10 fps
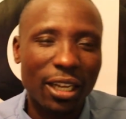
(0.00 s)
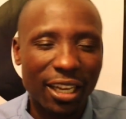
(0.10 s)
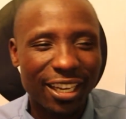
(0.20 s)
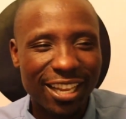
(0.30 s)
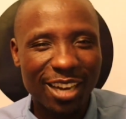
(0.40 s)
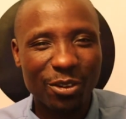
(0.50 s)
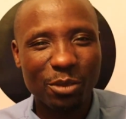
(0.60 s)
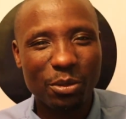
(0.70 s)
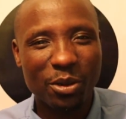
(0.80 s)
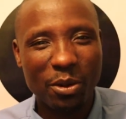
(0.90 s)
Kenyatta
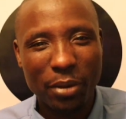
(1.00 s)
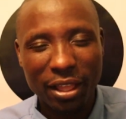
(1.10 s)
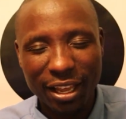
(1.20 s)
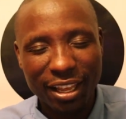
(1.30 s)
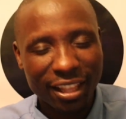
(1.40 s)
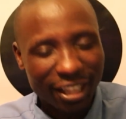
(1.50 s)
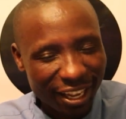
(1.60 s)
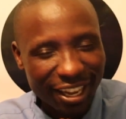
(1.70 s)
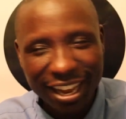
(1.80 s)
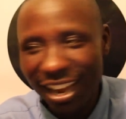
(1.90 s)
Hospital. By the way,
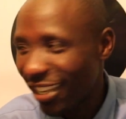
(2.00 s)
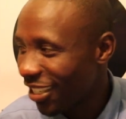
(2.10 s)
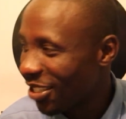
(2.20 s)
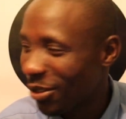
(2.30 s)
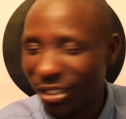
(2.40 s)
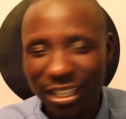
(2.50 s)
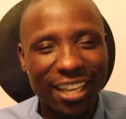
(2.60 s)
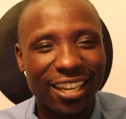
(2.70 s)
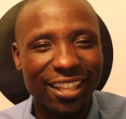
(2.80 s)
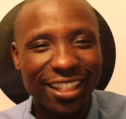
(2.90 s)
I need to
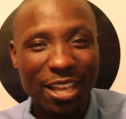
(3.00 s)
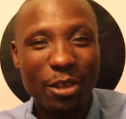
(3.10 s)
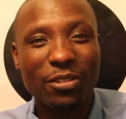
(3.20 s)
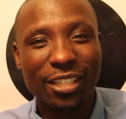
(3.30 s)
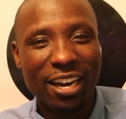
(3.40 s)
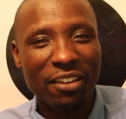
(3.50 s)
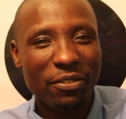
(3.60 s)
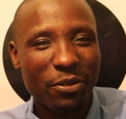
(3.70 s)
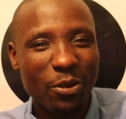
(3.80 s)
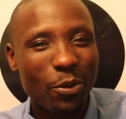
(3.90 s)
say thank you, Sana,
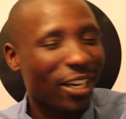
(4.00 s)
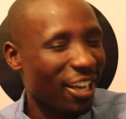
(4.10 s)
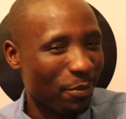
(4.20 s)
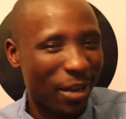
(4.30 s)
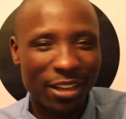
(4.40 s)
for the welcome.